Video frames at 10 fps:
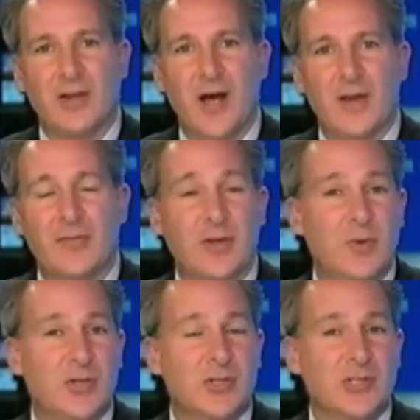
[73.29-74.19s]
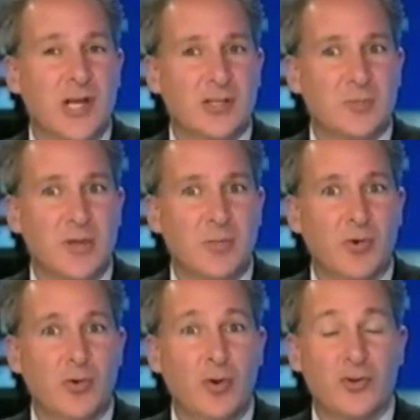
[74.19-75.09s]
a lot of commission
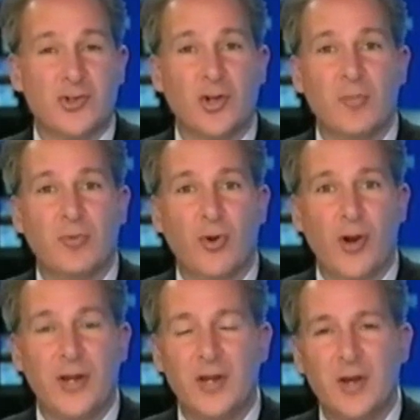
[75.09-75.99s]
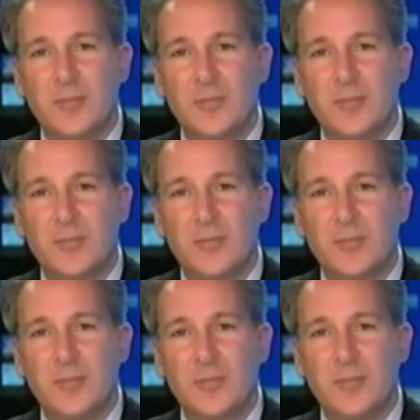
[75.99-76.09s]
salespeople who are still employed,